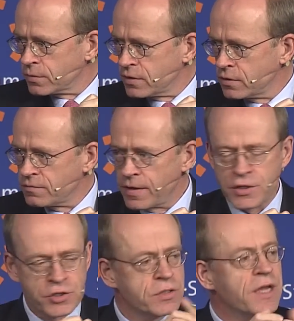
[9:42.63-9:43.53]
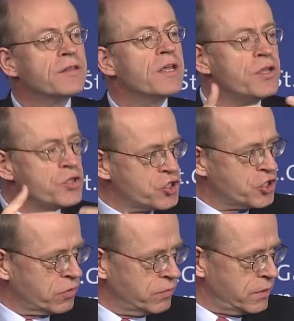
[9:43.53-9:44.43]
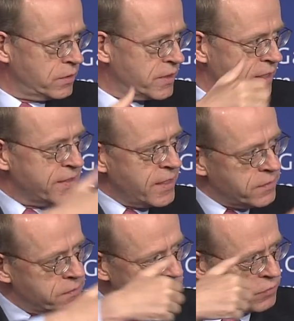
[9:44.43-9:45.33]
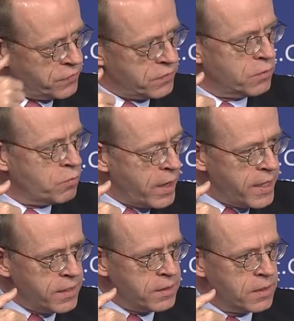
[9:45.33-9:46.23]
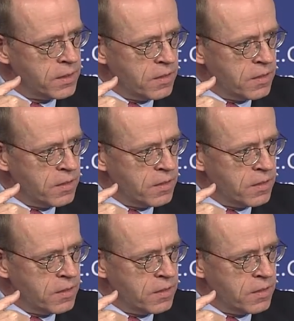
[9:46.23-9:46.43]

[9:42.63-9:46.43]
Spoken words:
with innovation and insure it and take that risk away